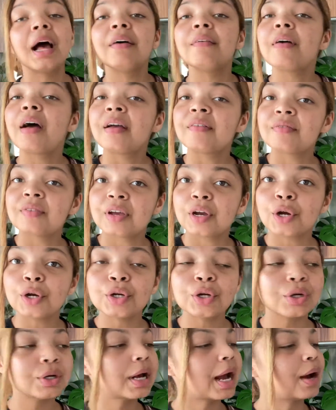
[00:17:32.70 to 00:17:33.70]
I figured
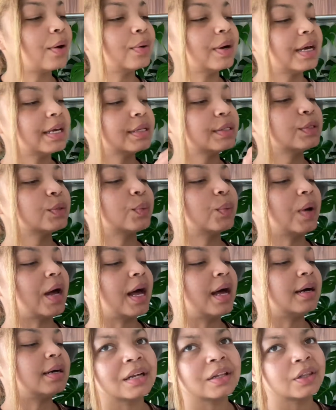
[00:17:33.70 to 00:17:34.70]
her out as
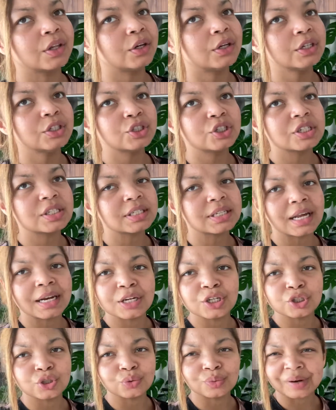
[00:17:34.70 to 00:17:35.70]
well. You literally just let
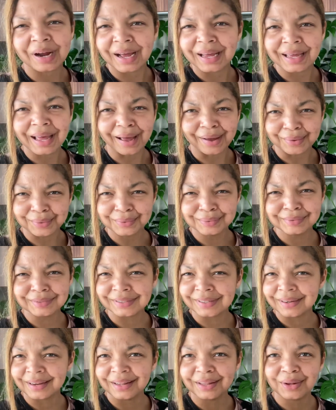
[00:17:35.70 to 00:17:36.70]
it dry out
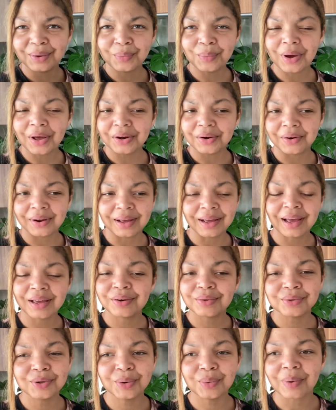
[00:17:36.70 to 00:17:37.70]
and then water it. I
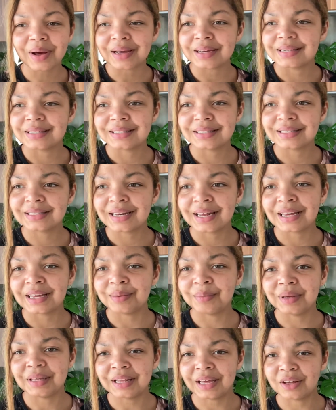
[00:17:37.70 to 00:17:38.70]
don't know why it's taken
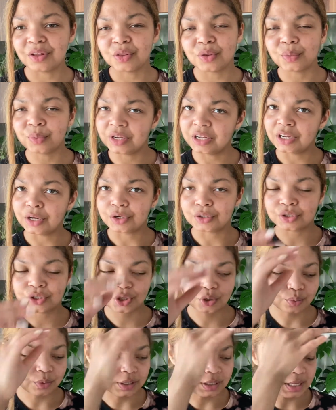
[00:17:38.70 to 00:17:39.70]
me like 3 years
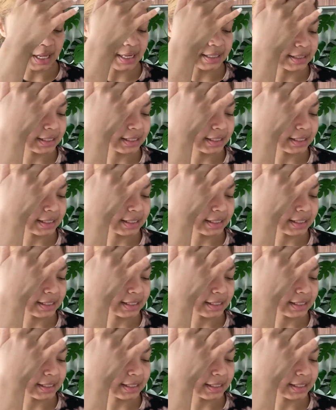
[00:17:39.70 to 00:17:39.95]
to realize